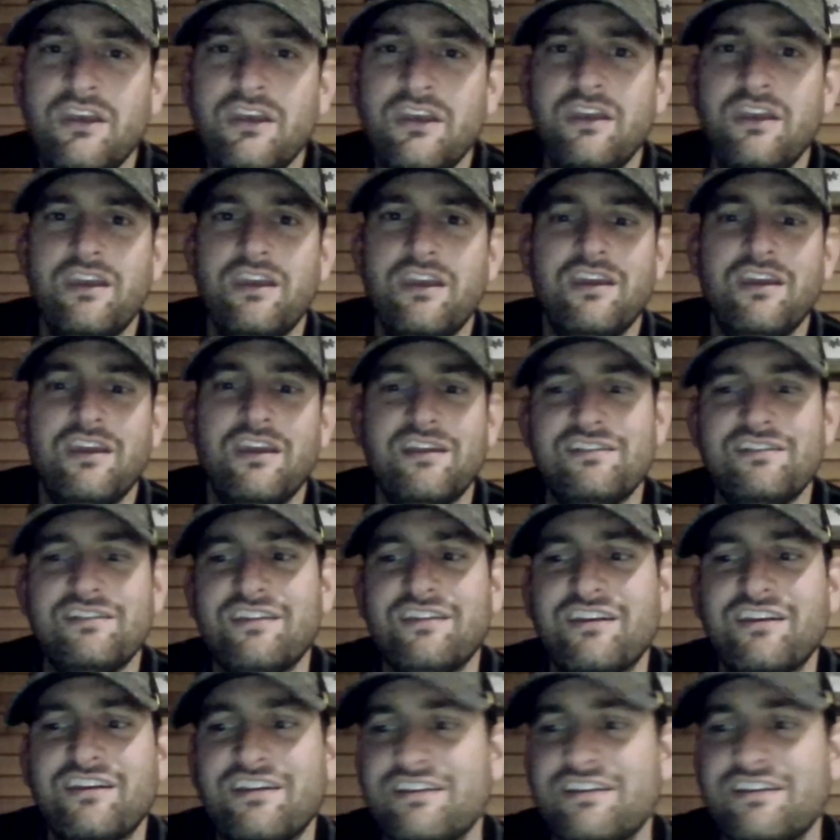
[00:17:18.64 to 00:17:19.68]
And
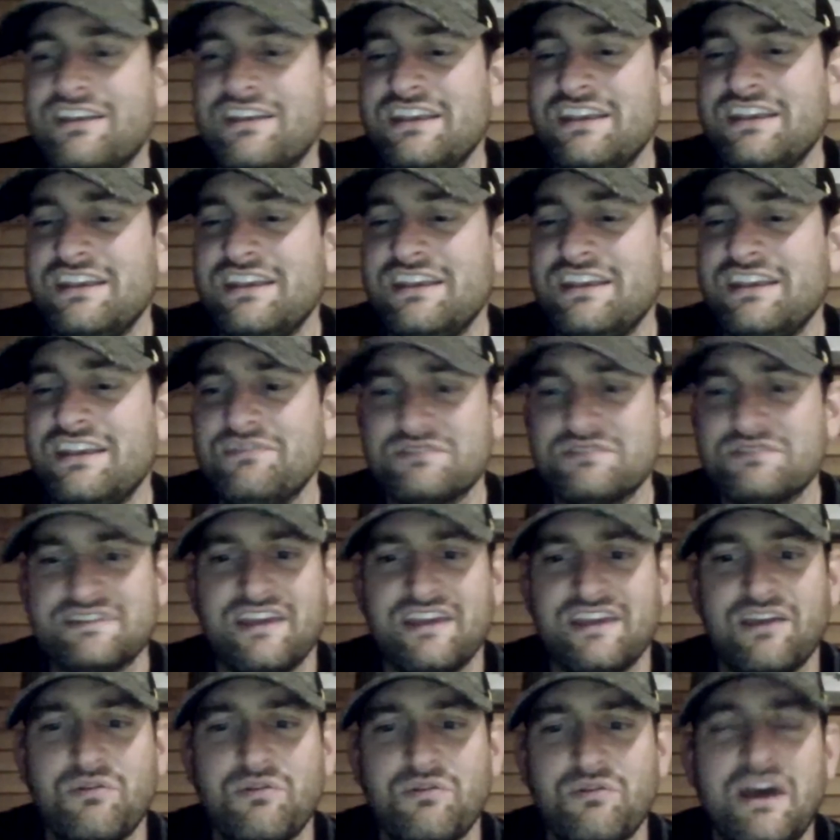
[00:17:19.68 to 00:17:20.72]
uh, he was like,
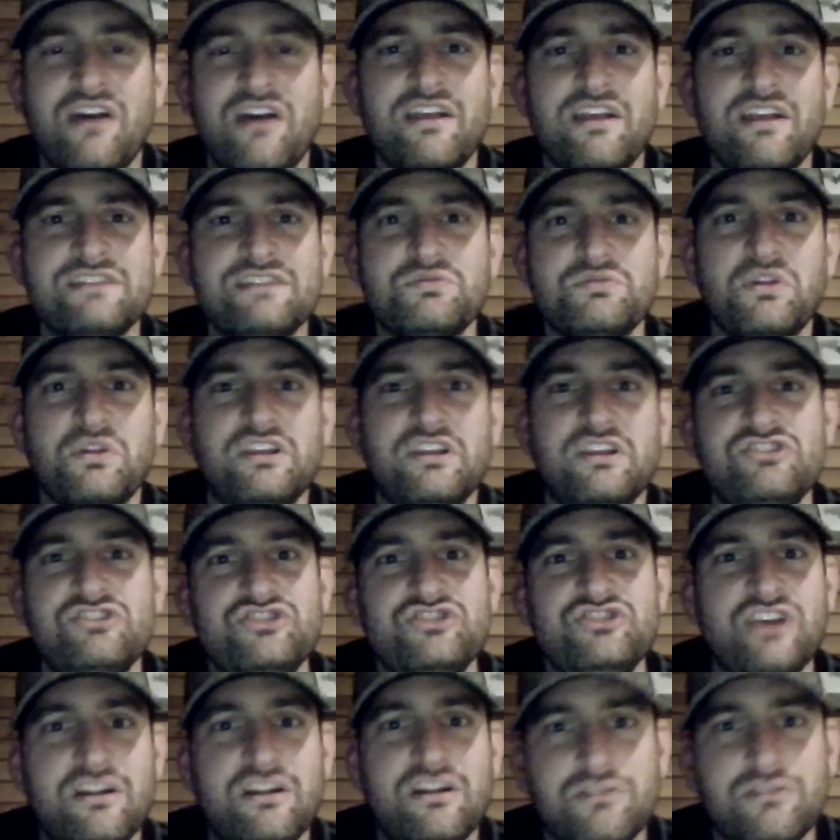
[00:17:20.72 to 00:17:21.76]
wow, that's really
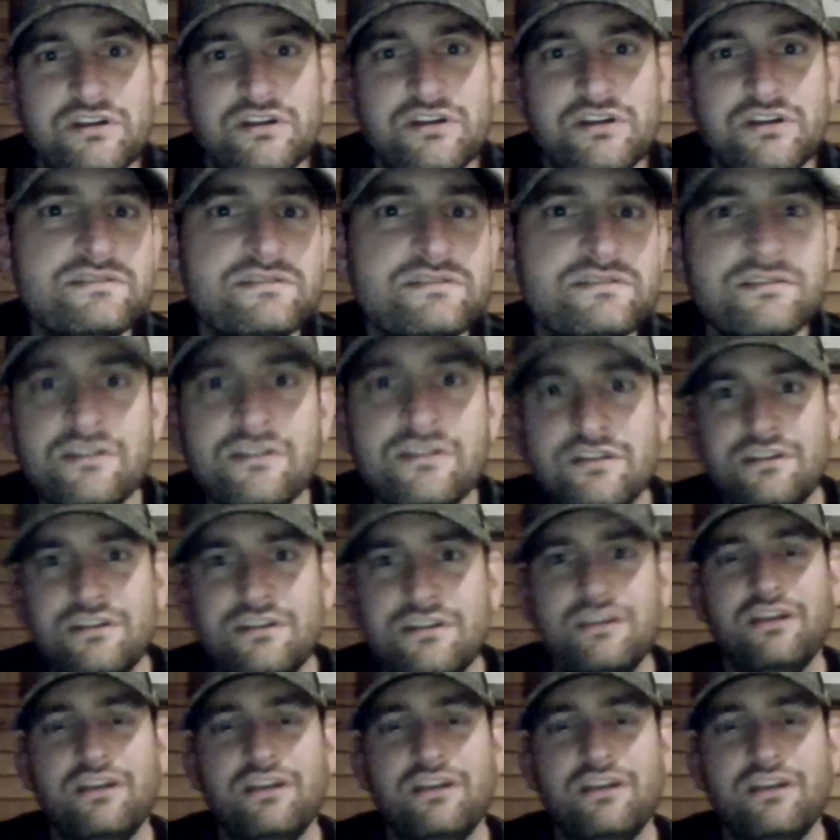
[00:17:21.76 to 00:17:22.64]
generous, you know,